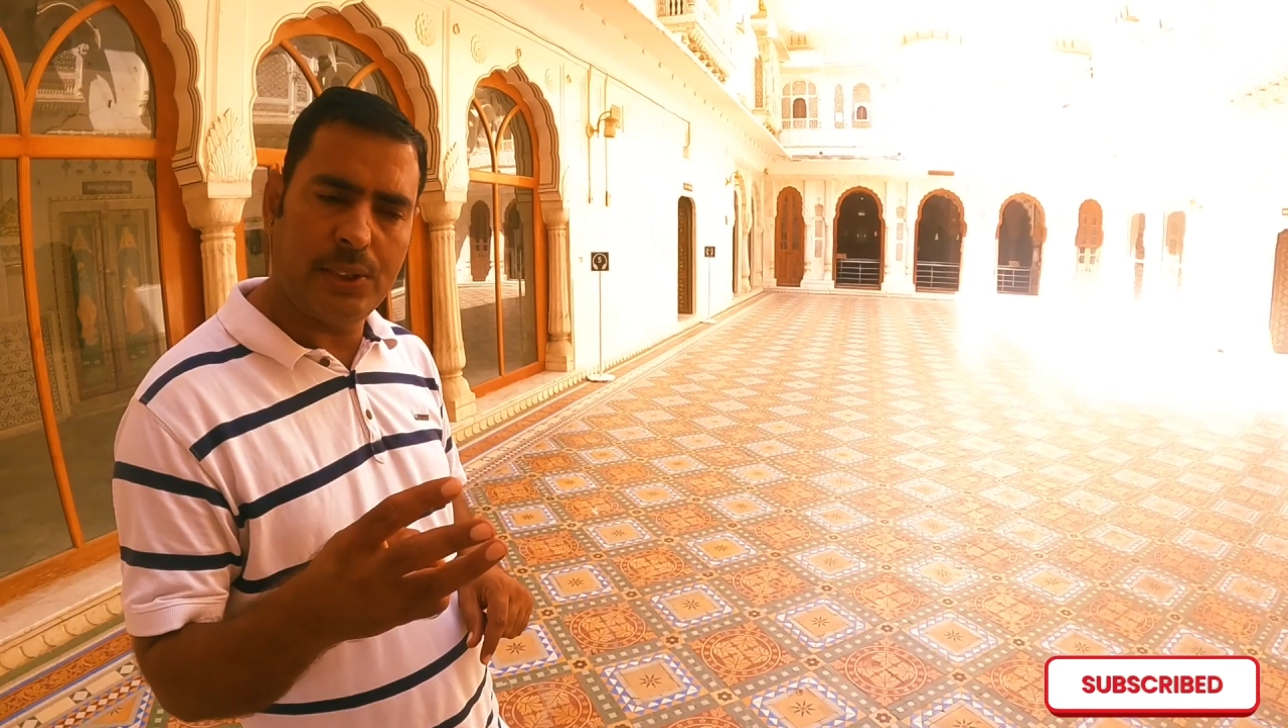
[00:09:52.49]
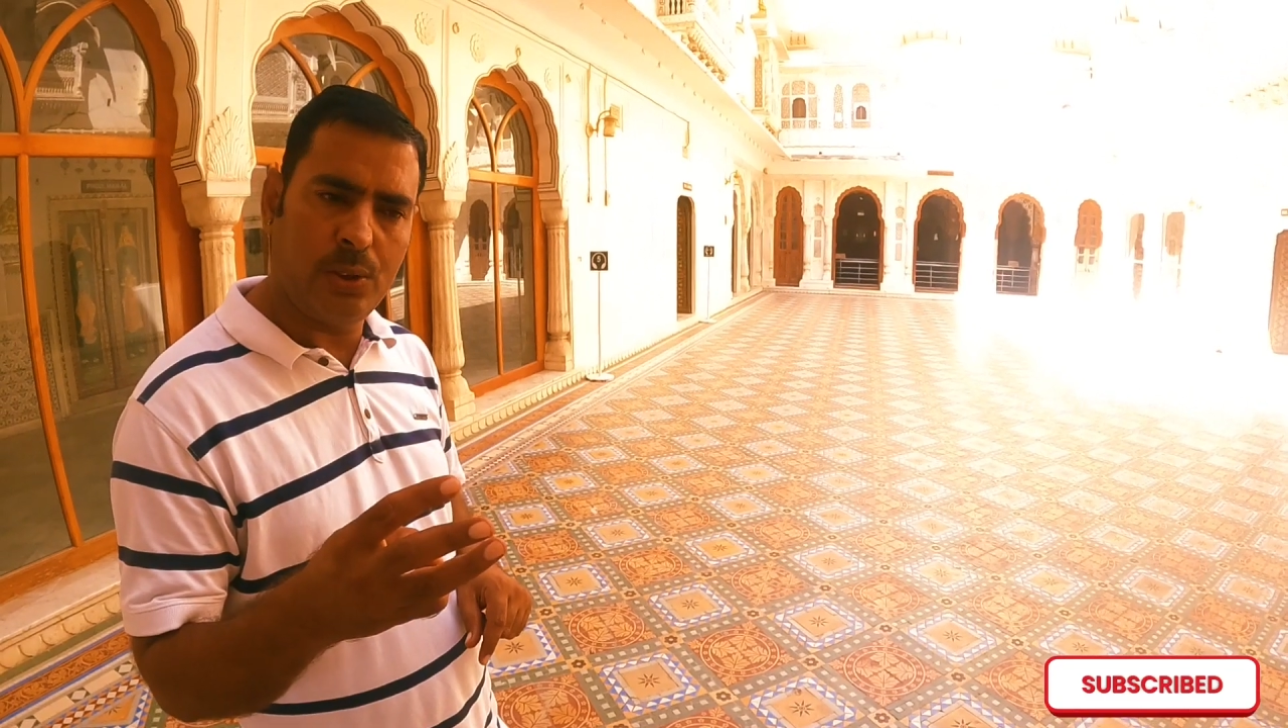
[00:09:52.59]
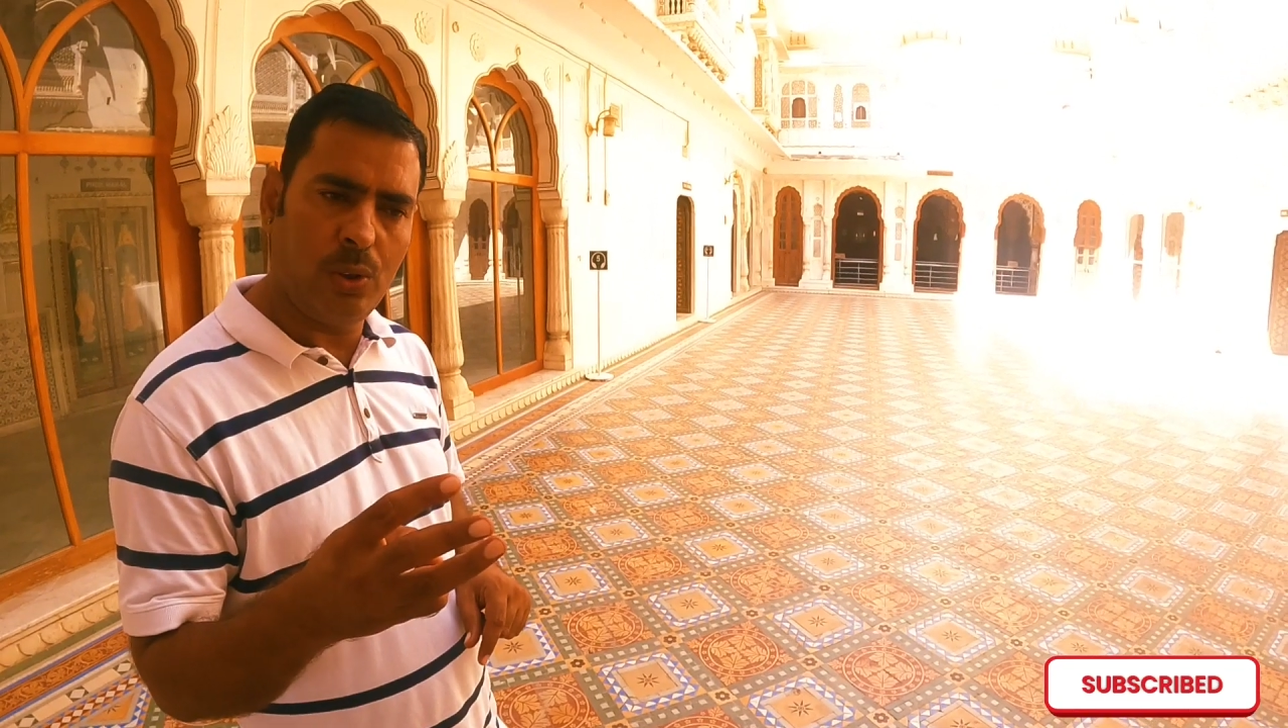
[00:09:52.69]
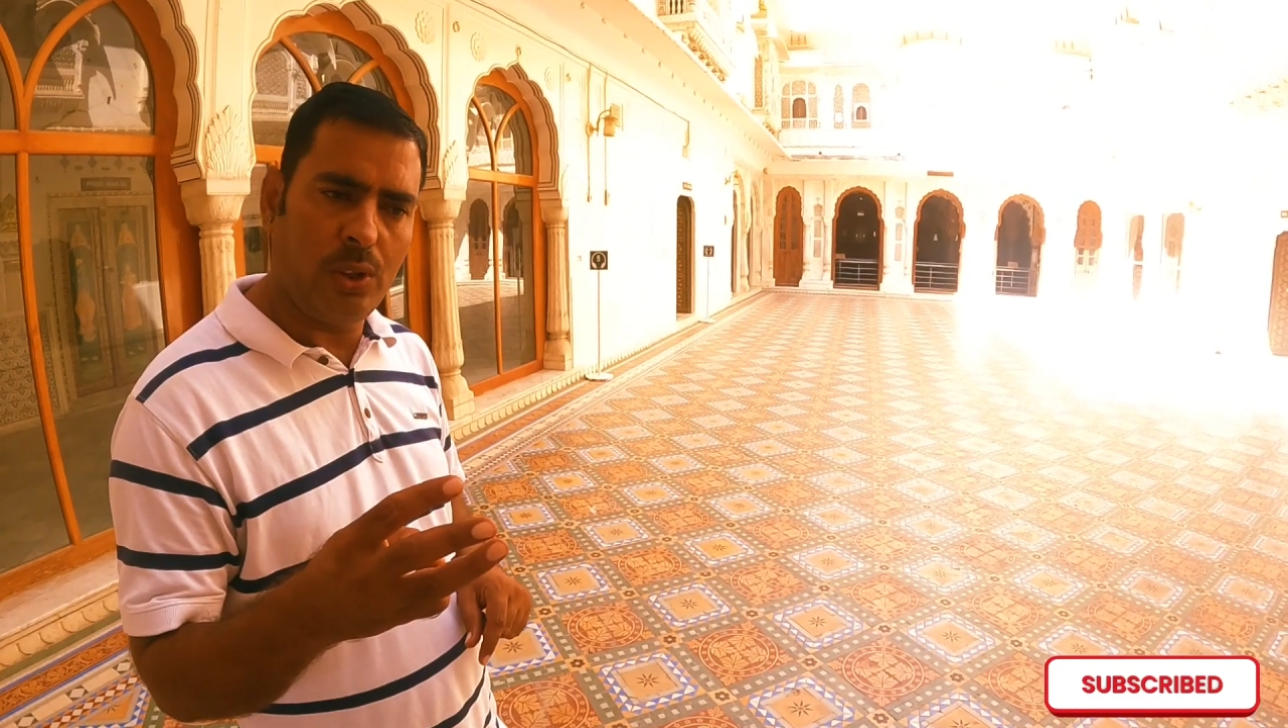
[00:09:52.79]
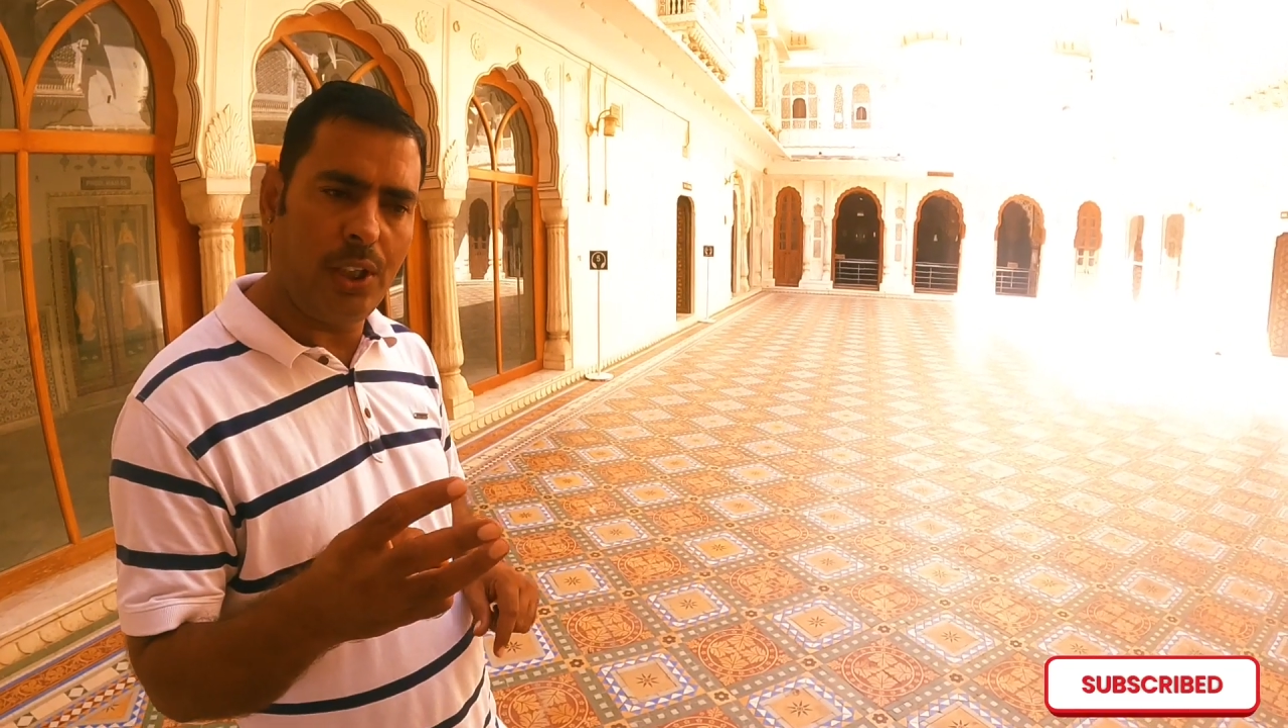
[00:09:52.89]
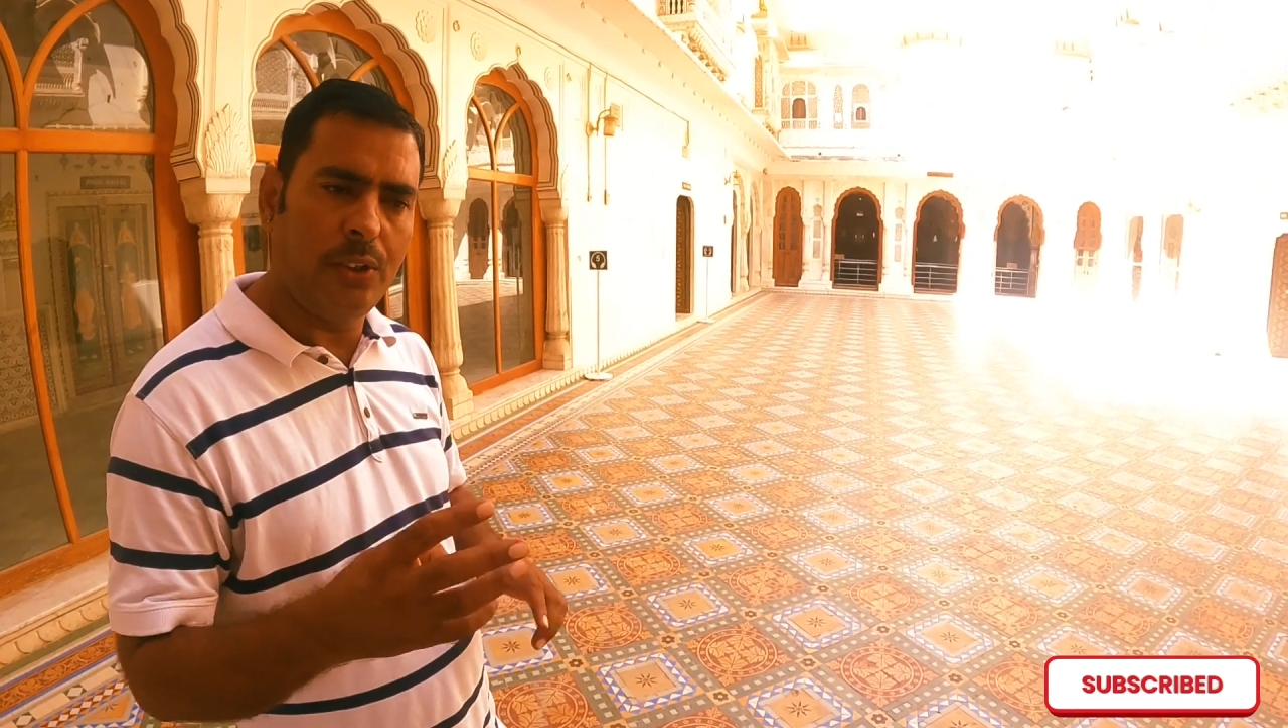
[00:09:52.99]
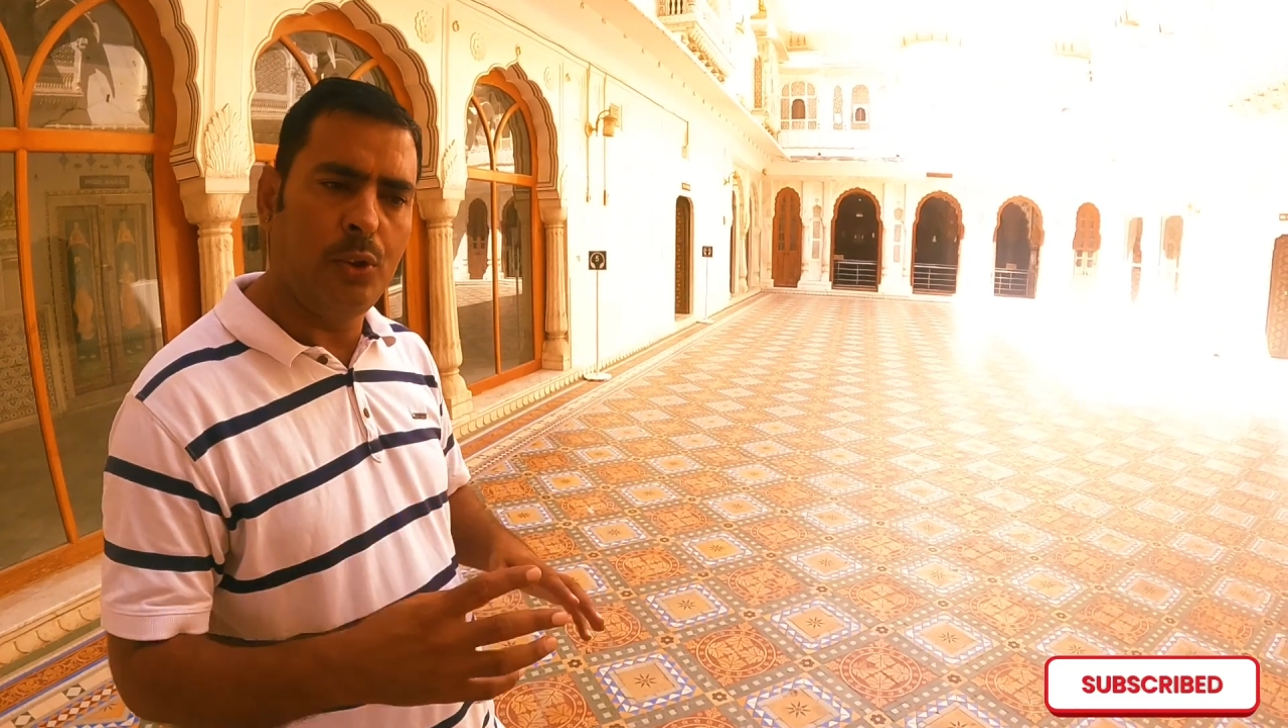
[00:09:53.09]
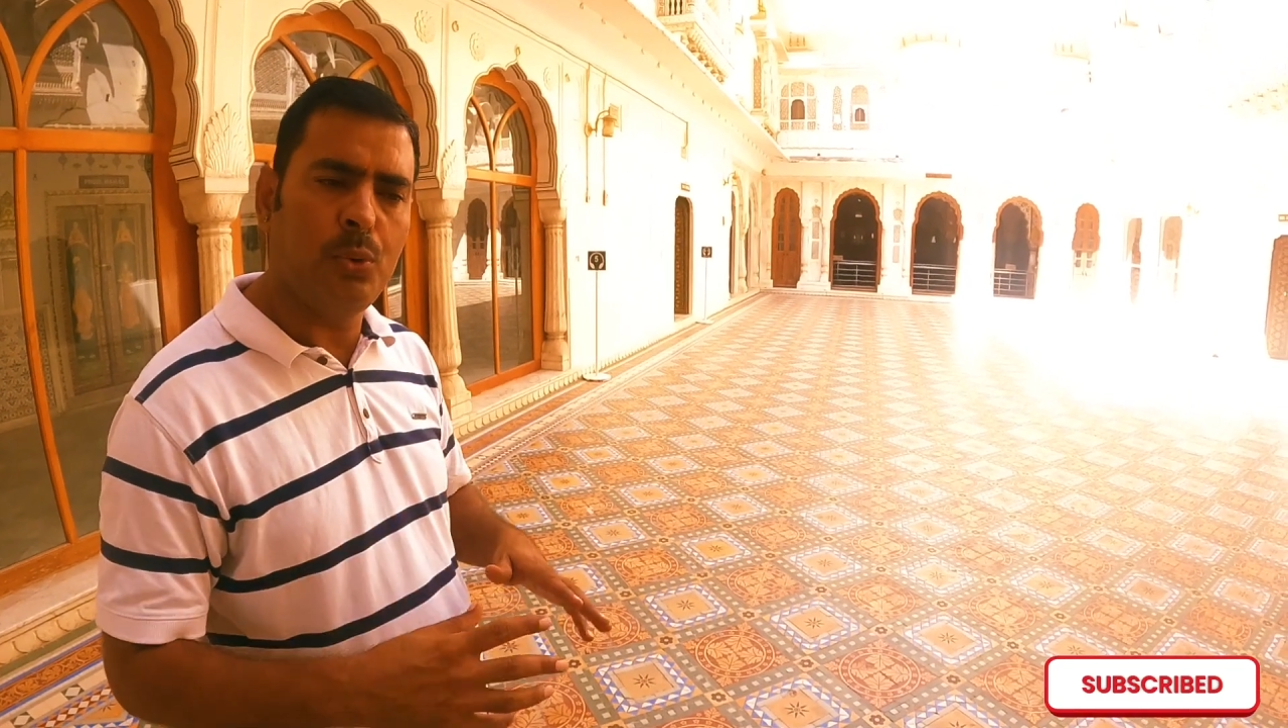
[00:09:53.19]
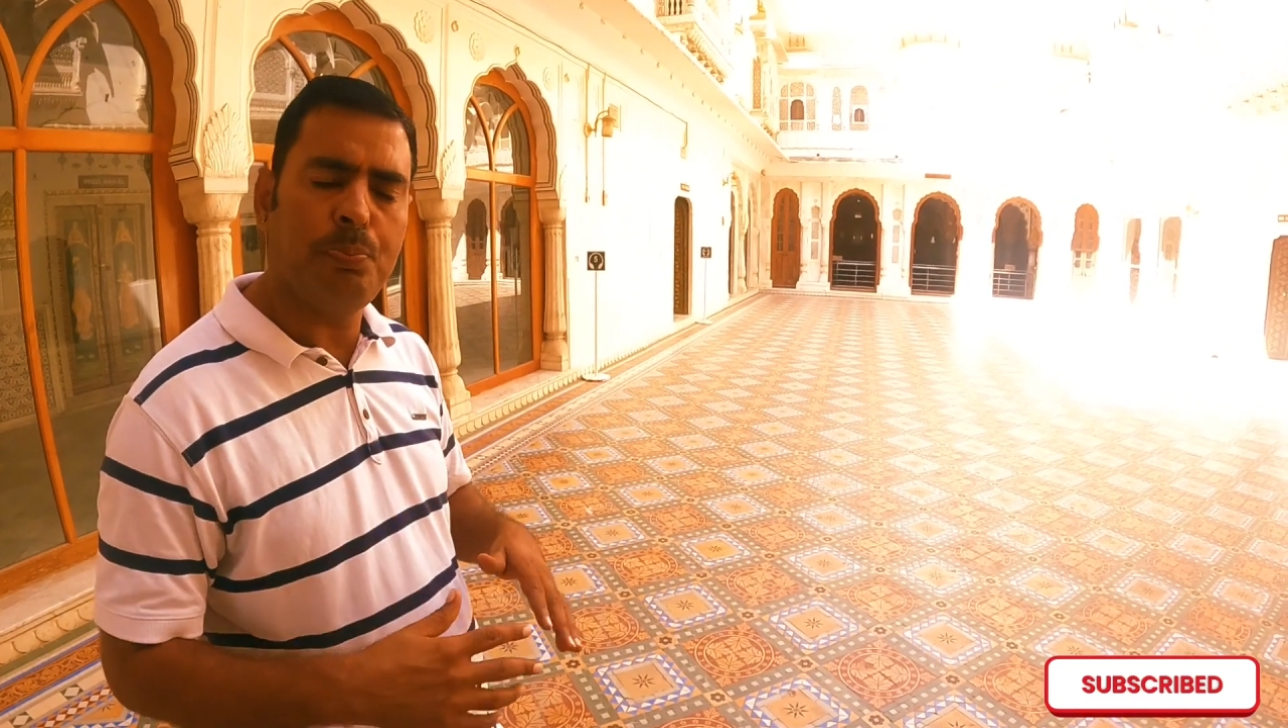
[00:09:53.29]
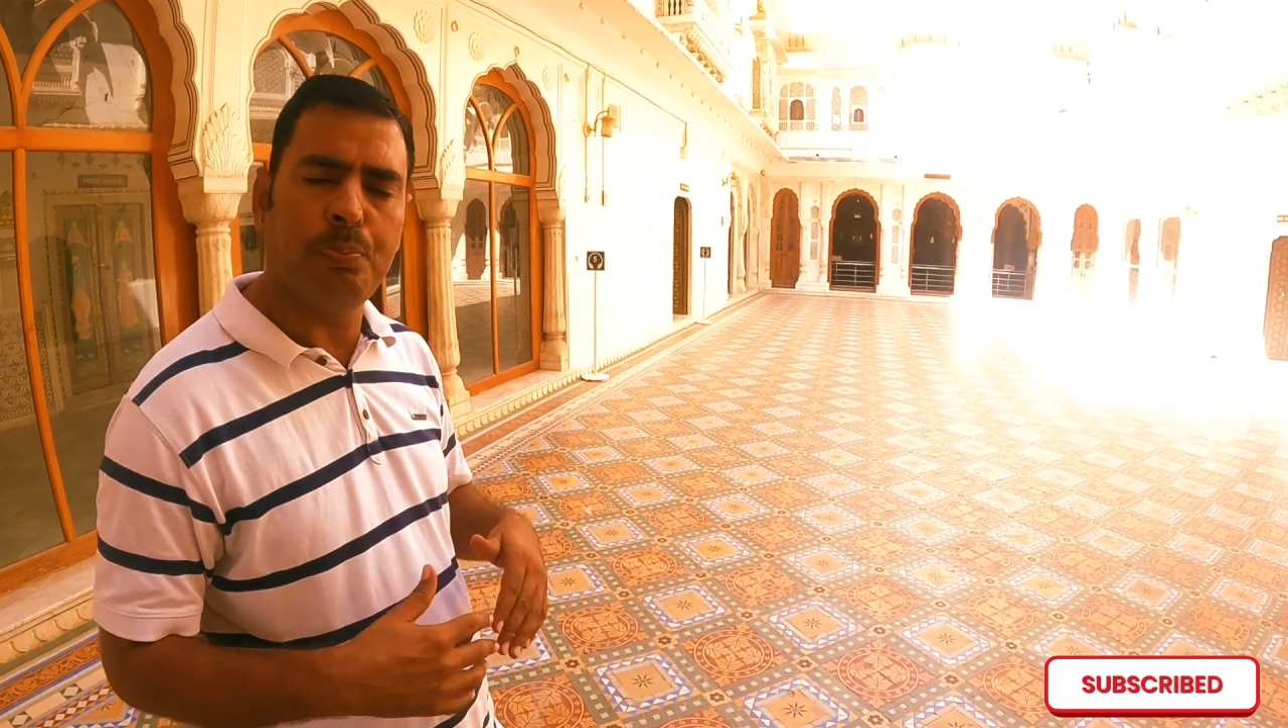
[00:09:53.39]
It's called
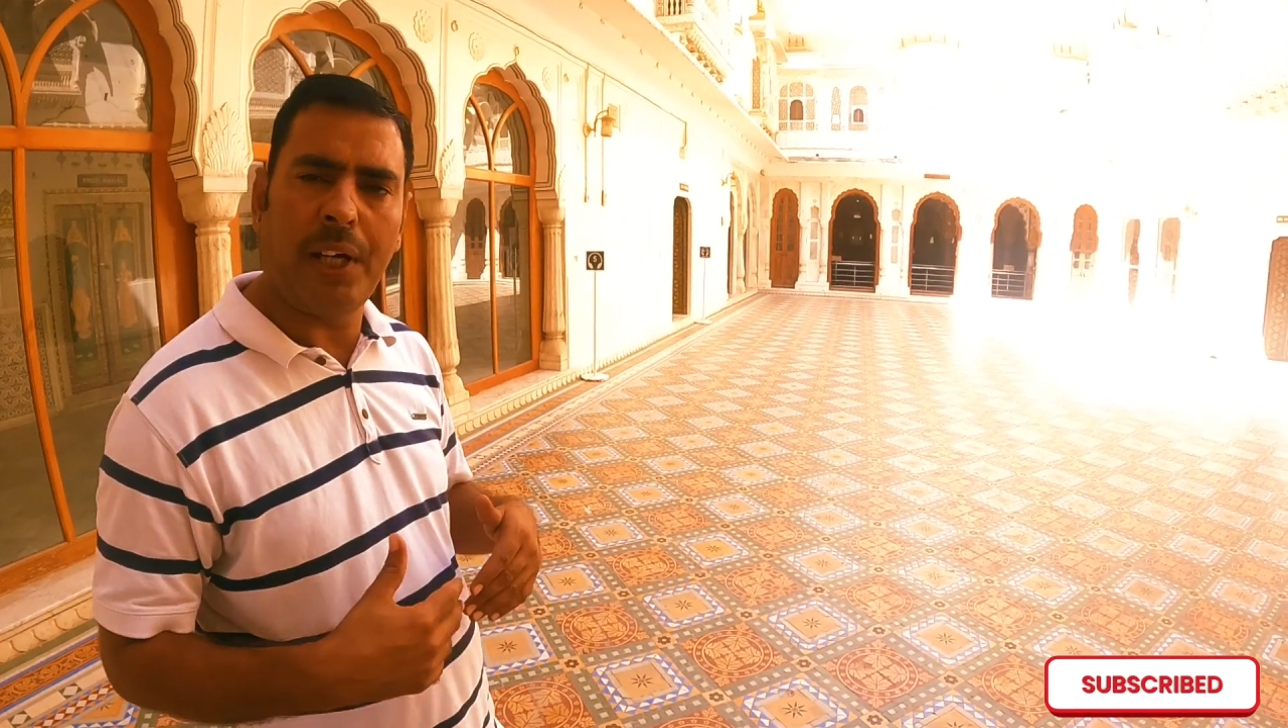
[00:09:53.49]
Anup